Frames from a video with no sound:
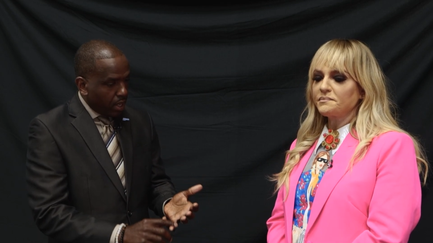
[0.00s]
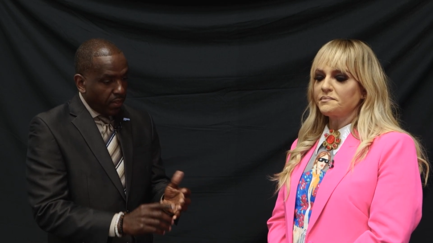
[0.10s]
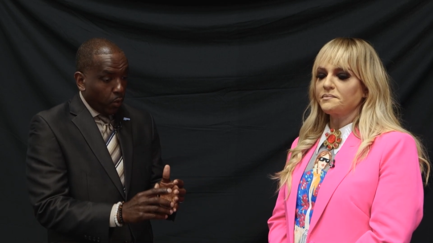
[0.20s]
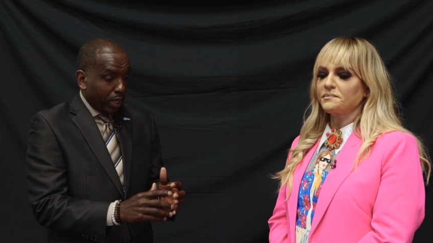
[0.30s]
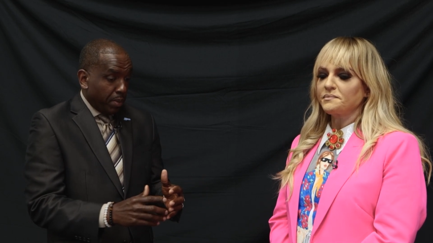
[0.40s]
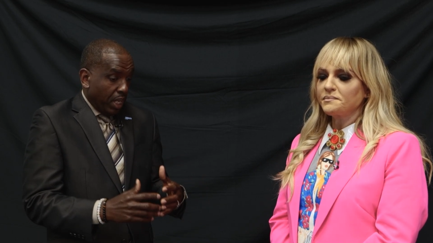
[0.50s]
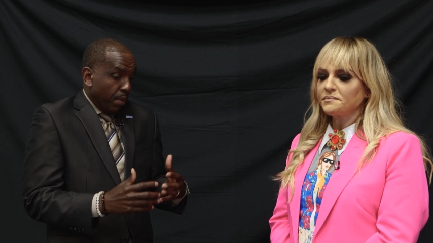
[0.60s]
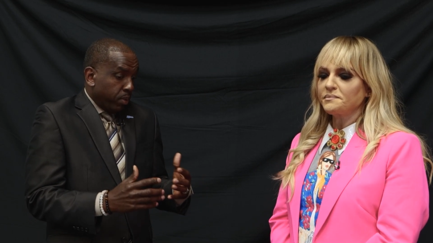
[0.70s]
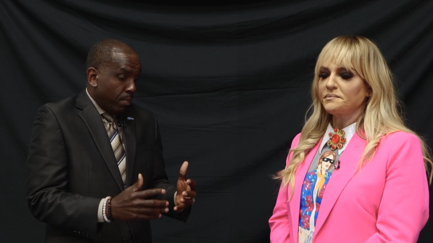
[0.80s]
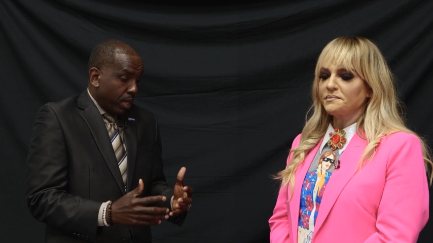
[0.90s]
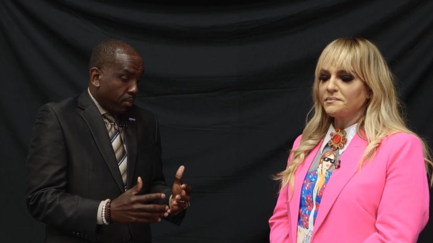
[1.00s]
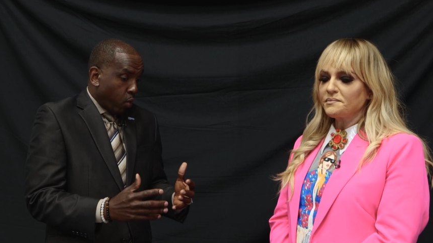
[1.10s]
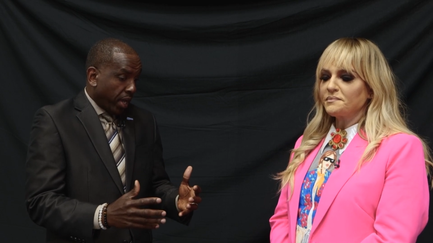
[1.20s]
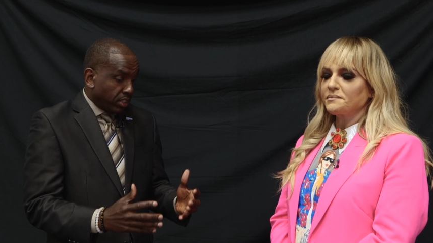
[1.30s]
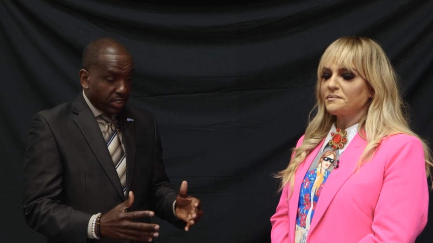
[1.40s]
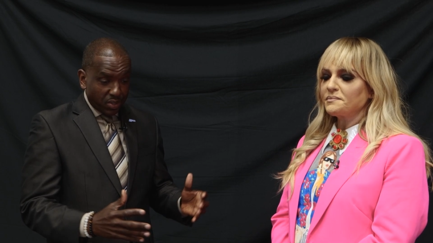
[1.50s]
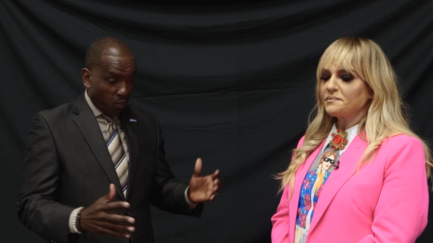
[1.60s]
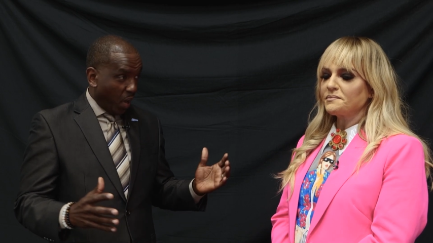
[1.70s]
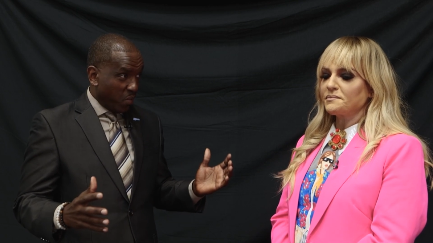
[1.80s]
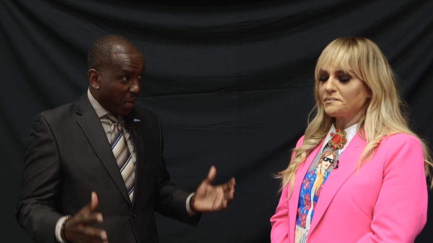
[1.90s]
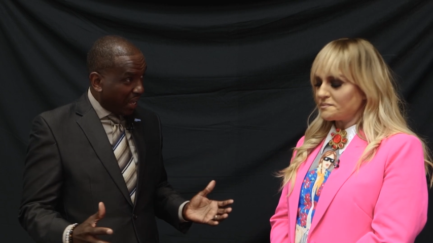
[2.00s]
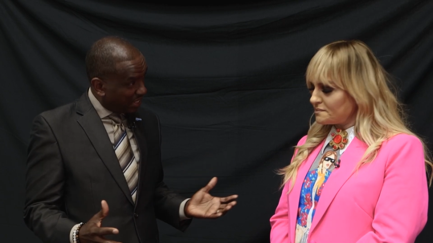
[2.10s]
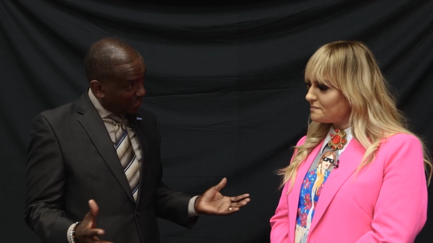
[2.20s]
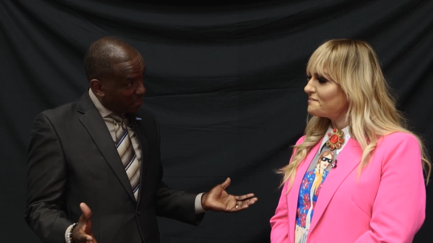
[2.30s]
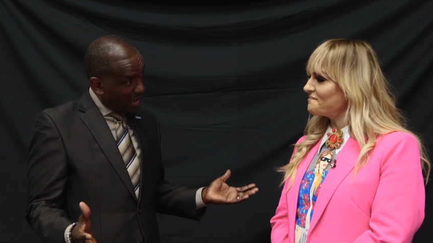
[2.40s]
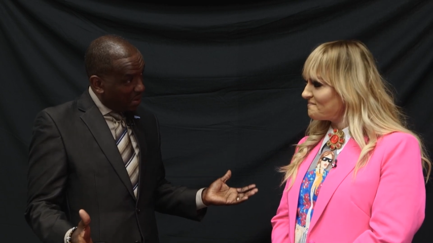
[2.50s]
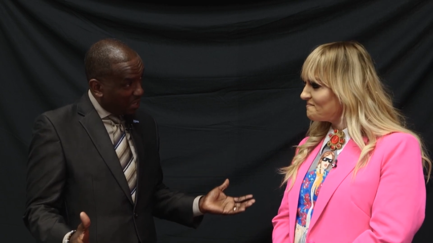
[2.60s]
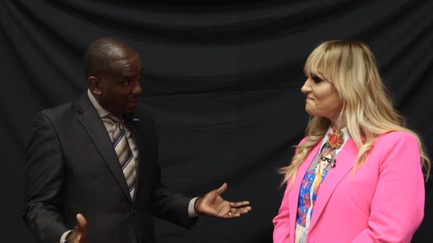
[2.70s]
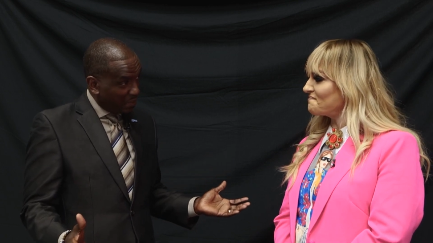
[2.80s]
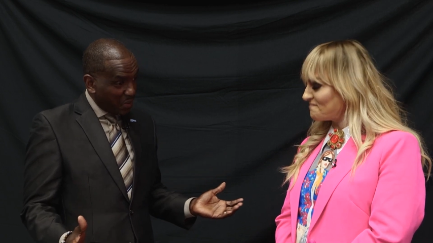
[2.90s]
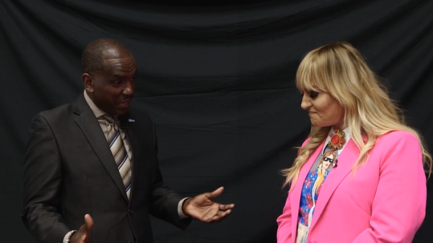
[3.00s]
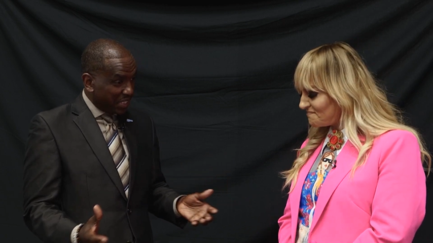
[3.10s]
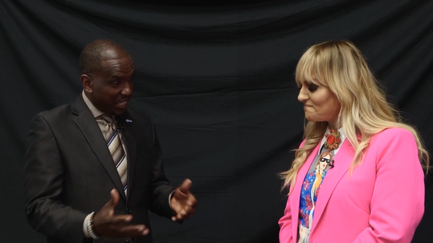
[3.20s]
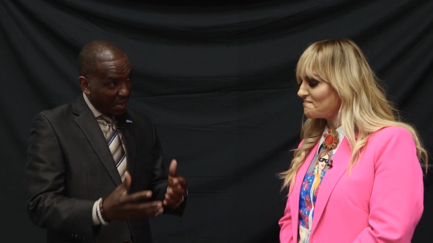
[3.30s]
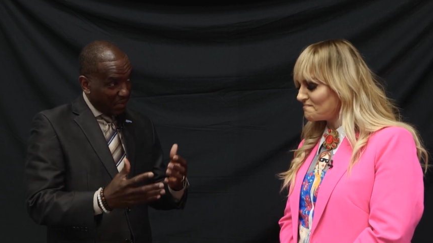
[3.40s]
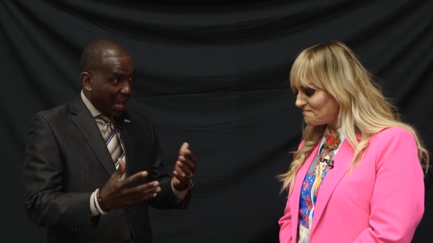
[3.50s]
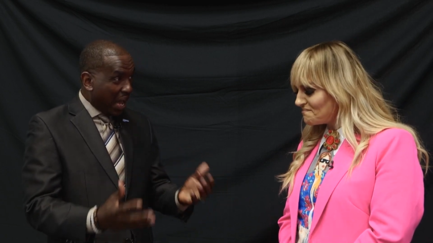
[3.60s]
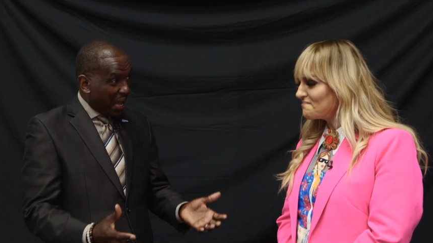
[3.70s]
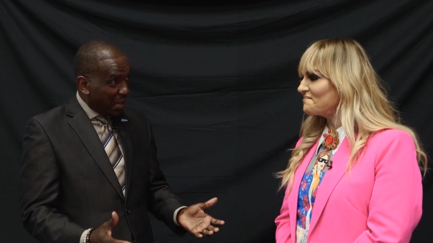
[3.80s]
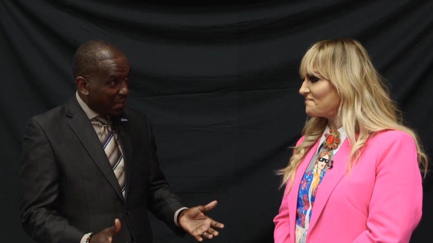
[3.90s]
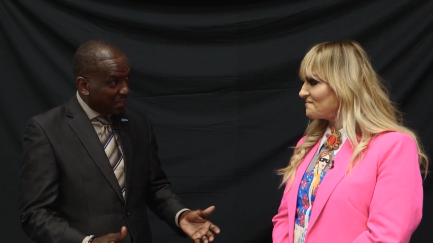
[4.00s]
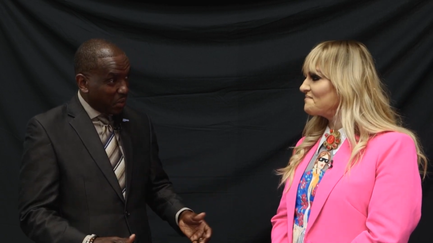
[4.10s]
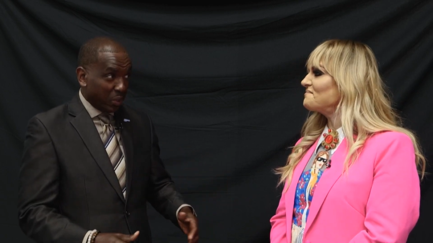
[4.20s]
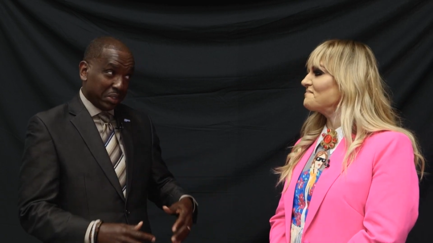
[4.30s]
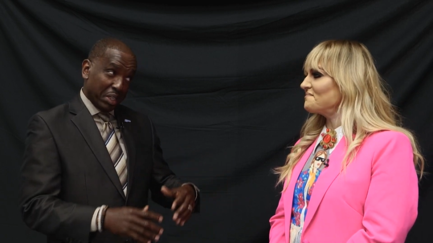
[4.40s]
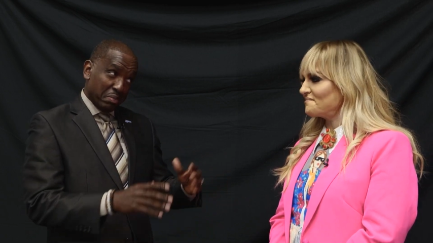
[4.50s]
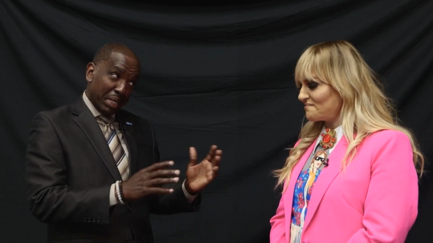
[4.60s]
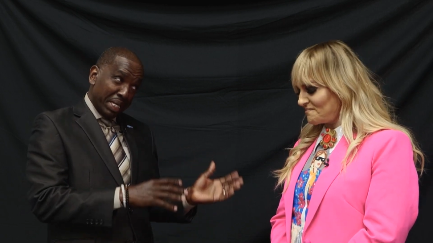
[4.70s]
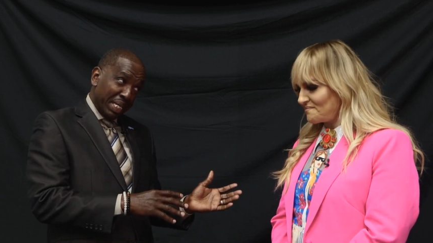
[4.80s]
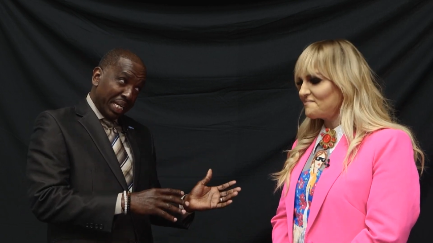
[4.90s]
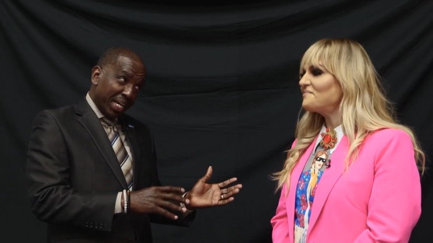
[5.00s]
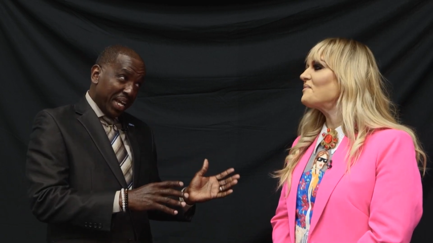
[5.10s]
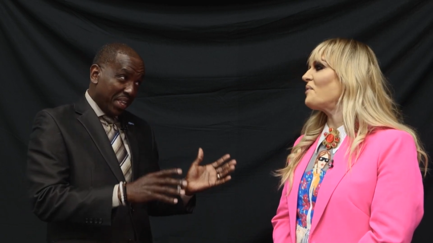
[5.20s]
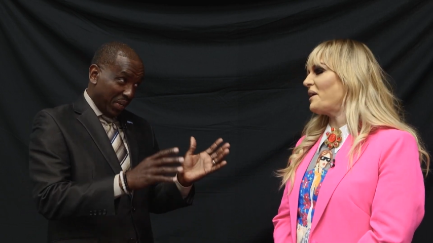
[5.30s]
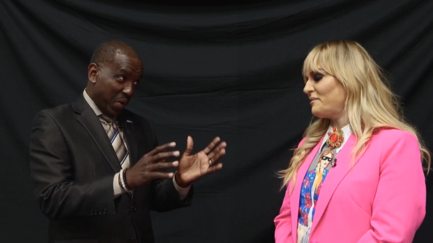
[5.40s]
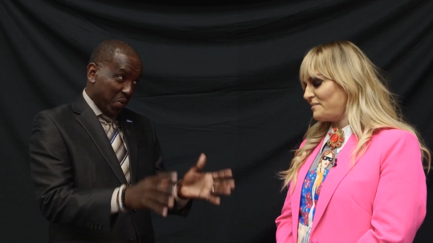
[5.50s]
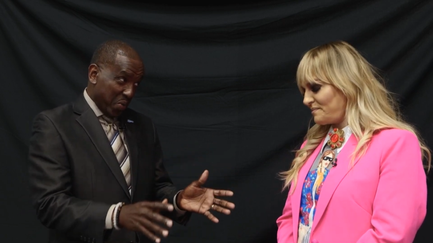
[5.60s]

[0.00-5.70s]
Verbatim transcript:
Speaker 1: They want to be implementing practices in the right way because they want outcomes. They want to save lives. They want to save money in the long